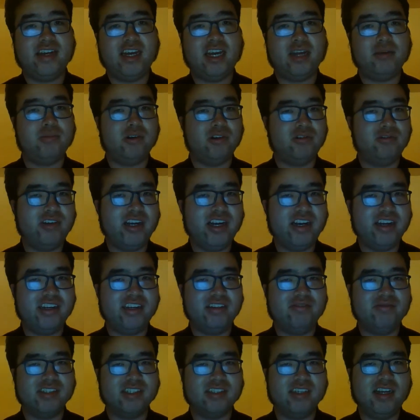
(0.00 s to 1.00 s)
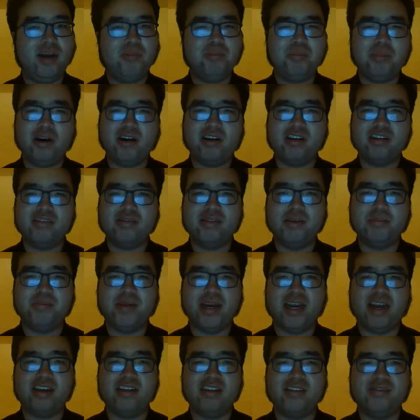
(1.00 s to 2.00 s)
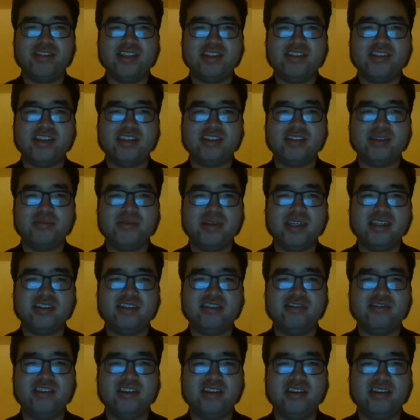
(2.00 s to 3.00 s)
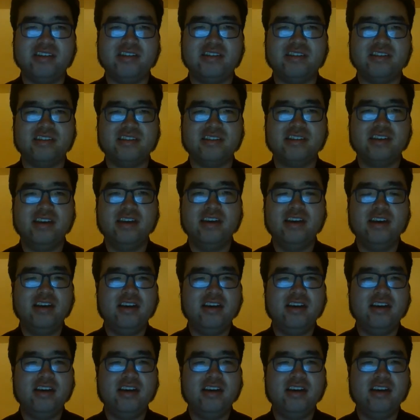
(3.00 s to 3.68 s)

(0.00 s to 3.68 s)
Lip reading: Admiral Rodney was not part of the Battle of the Chesapeake due to illness.